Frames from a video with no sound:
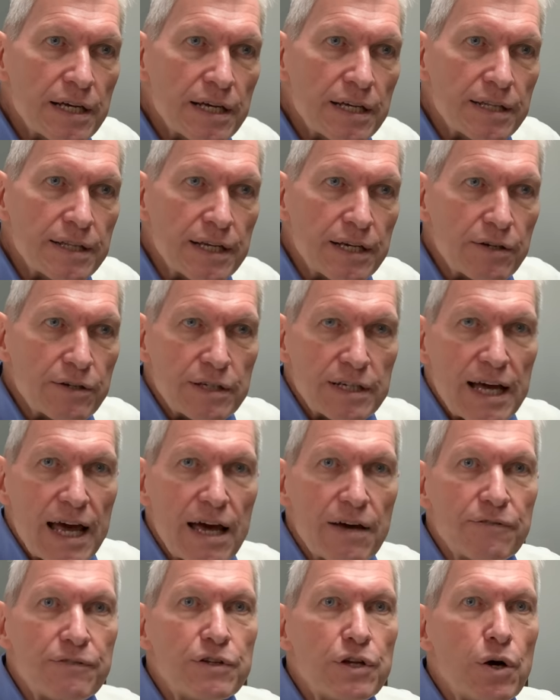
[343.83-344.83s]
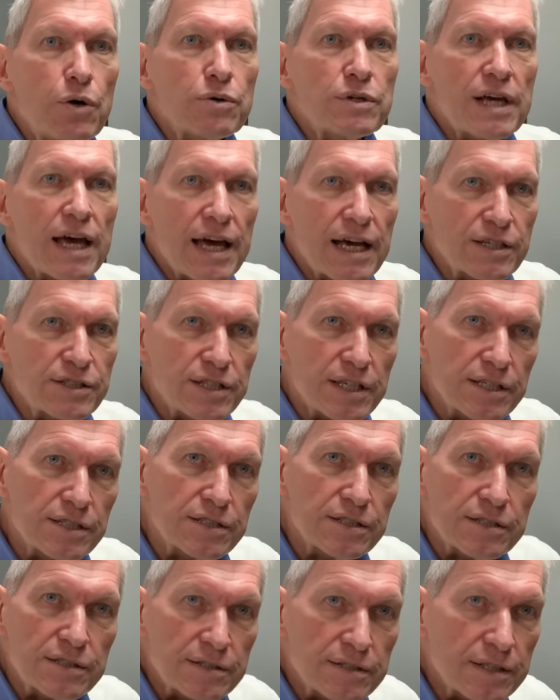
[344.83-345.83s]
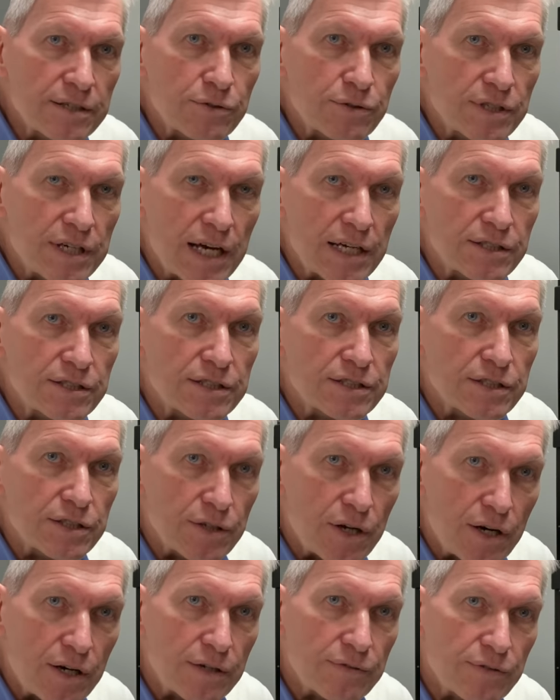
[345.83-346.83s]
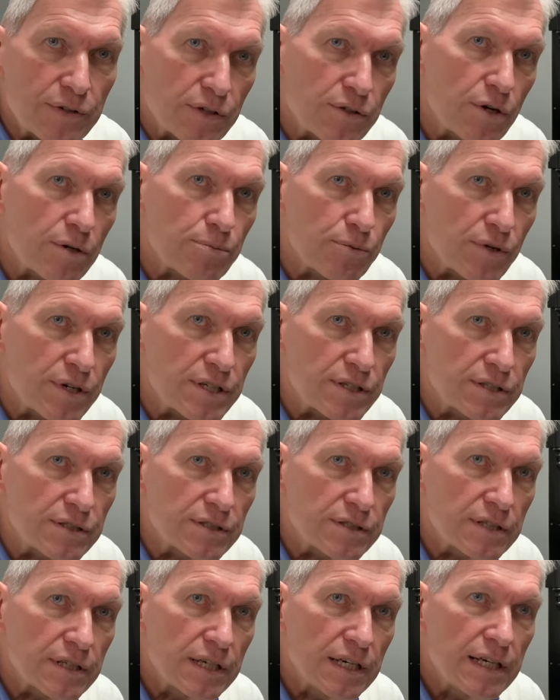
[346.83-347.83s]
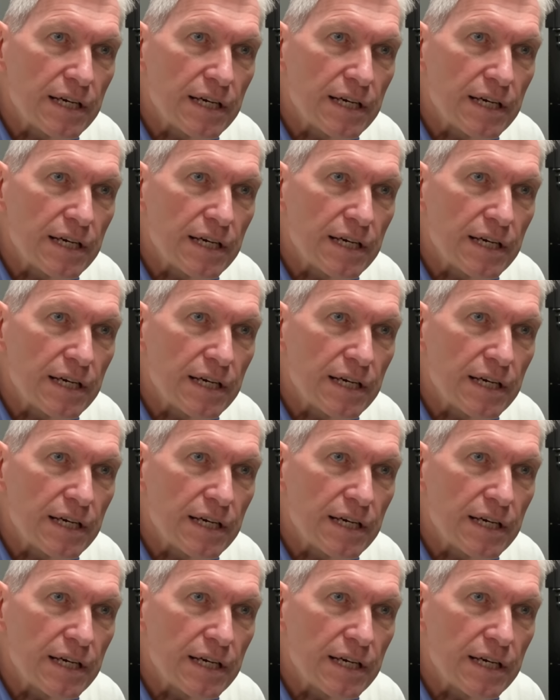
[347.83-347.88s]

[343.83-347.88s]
they're going to have no taxes at all for corporations.